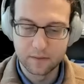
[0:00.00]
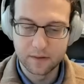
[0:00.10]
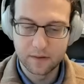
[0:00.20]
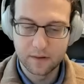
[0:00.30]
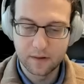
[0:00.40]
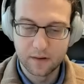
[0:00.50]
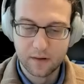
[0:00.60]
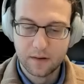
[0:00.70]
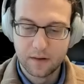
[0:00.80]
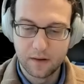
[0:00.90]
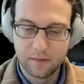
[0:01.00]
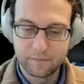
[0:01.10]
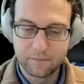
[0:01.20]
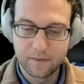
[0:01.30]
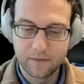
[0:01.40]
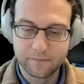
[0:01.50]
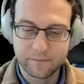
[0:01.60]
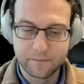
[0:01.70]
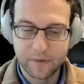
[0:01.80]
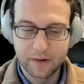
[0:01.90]
So I think if
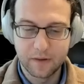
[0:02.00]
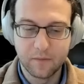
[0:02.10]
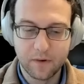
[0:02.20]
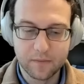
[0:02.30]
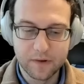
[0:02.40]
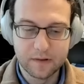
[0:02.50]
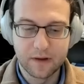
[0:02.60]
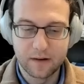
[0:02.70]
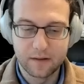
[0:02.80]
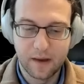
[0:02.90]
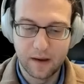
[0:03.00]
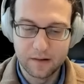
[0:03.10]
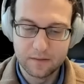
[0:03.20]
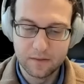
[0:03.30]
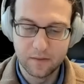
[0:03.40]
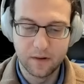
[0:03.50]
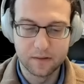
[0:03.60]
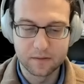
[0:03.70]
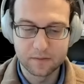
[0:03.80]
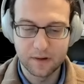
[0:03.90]
picking one piece out of that,
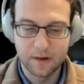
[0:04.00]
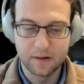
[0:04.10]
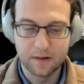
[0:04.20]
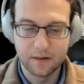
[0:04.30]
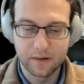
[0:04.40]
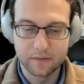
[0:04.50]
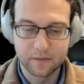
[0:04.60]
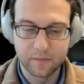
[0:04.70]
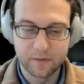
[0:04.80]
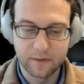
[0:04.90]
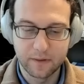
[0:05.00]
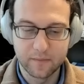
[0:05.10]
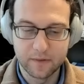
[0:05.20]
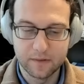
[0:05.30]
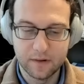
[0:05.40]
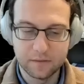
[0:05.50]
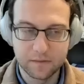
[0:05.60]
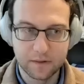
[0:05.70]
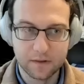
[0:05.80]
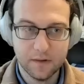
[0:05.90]
understanding customer
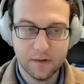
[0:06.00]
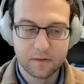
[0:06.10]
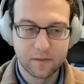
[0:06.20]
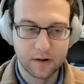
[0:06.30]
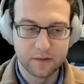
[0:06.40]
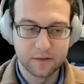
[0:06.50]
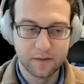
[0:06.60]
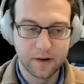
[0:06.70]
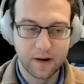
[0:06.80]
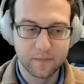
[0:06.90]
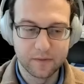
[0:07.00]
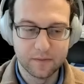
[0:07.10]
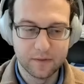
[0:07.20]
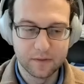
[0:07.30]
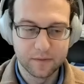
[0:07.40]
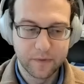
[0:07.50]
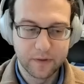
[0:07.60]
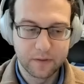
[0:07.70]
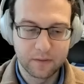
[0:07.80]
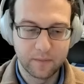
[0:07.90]
segmentation, cross-selling opportunities, and
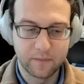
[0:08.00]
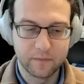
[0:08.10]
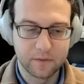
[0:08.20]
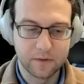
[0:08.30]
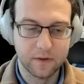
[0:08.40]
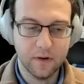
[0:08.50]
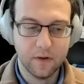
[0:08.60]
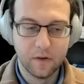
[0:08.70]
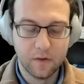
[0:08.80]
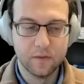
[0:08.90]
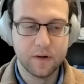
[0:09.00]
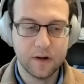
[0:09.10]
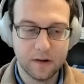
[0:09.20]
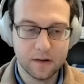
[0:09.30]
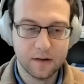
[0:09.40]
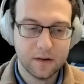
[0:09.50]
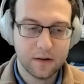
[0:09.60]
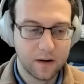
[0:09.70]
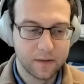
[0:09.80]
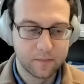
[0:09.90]
being able to hone in
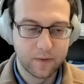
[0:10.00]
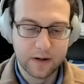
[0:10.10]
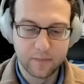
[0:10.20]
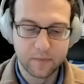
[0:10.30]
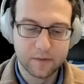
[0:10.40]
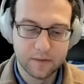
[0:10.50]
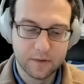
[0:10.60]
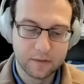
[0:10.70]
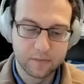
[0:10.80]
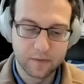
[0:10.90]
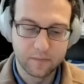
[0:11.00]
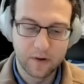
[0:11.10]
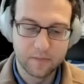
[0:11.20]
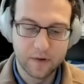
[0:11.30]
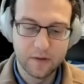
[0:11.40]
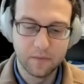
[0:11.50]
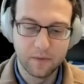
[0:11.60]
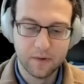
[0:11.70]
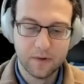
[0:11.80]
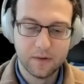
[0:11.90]
on the right opportunities for the right
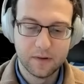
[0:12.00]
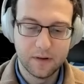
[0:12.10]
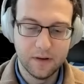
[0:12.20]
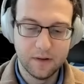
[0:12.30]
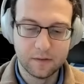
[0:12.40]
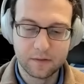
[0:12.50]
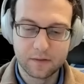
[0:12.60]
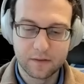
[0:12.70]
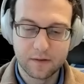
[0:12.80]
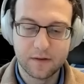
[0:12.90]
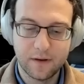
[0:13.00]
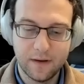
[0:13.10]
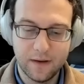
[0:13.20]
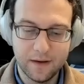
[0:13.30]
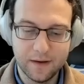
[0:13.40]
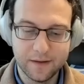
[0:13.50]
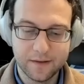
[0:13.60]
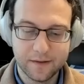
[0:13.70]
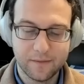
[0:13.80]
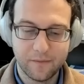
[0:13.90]
people is
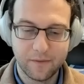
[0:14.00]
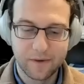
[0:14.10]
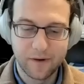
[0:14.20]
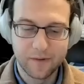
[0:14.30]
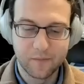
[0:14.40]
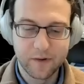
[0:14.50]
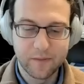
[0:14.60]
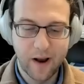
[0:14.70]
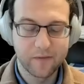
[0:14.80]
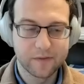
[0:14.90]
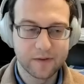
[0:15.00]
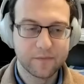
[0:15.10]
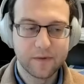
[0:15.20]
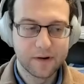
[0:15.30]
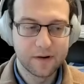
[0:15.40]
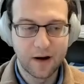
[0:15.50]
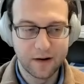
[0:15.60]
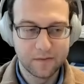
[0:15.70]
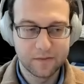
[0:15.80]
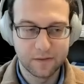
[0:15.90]
we'll call it prerequisite for a
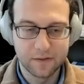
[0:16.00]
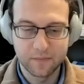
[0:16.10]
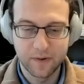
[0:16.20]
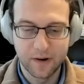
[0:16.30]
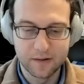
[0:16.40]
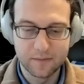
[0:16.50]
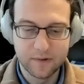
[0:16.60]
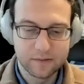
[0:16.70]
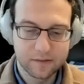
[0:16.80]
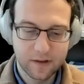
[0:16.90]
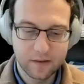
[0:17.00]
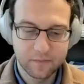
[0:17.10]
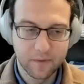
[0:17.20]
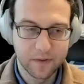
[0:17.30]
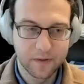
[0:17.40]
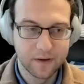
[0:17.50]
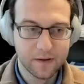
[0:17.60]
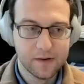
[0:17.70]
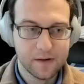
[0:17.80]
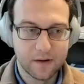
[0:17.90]
non-insurance brand to be successful with it.